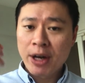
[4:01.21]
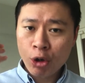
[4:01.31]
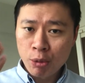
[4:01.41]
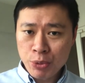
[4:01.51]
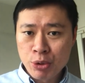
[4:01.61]
I
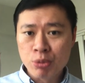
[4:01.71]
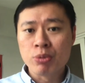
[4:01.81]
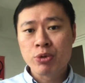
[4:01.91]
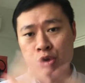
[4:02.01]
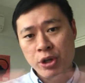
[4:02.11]
hope
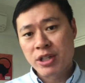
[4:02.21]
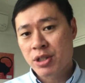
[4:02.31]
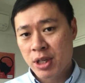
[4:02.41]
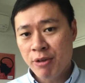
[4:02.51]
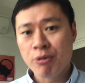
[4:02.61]
you trade
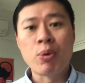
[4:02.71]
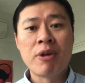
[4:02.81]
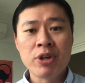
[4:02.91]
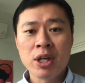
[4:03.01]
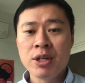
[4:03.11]
safe,
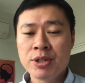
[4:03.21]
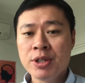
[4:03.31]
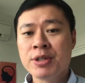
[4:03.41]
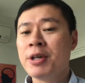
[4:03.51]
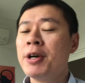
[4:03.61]
whatever
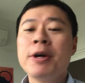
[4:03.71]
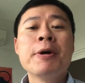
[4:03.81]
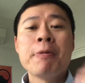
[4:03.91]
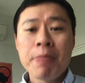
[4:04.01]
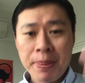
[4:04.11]
cases.
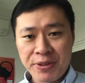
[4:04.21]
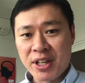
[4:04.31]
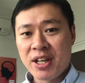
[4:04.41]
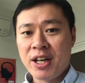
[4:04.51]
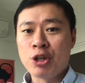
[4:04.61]

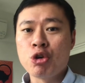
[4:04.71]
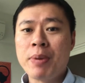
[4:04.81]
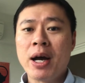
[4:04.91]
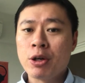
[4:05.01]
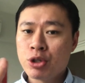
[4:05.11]
Take care and
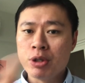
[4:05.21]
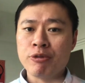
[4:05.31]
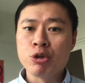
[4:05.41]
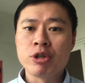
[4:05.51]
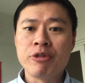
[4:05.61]
goodbye. I'll see you in a
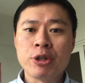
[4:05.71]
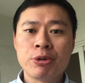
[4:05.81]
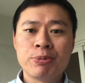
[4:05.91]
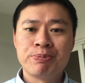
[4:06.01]
future video.